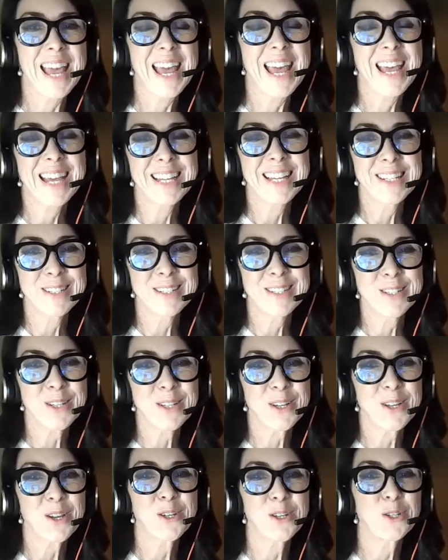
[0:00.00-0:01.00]
And
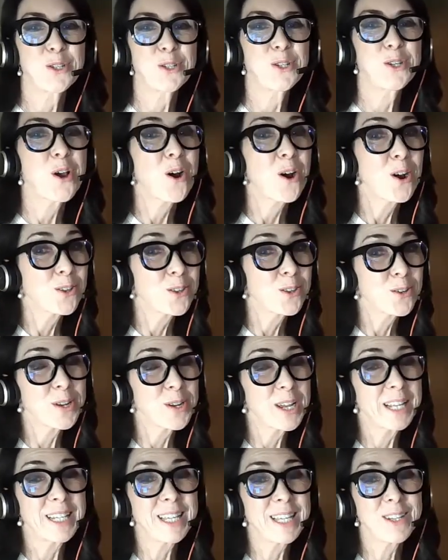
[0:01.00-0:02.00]
are
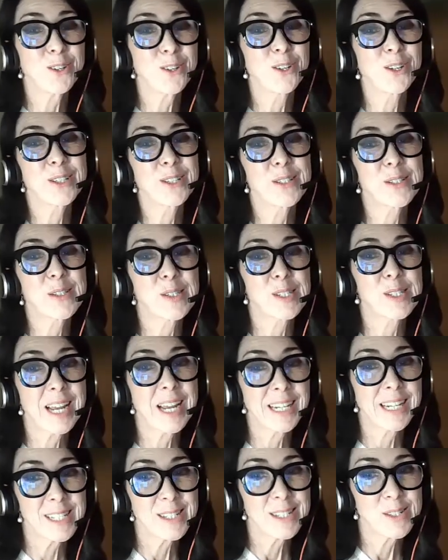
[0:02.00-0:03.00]
there any current
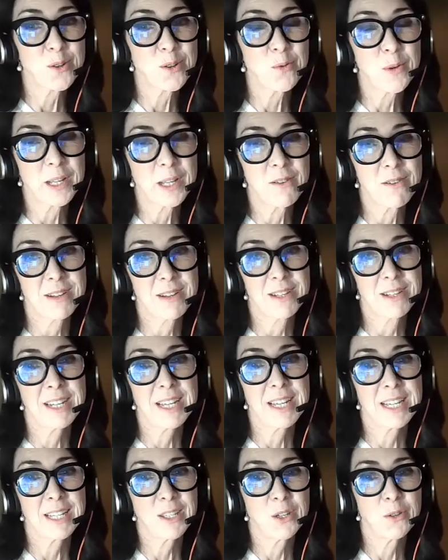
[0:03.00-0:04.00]
studies going on
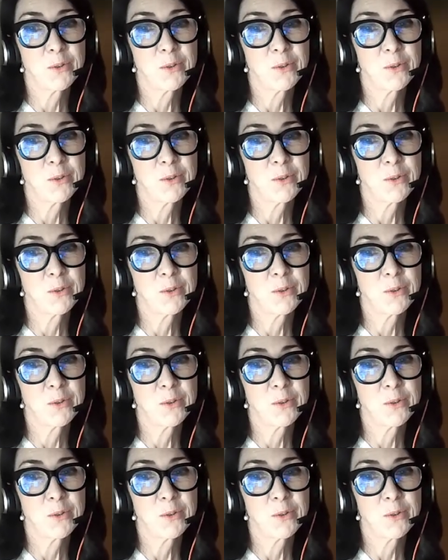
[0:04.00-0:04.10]
at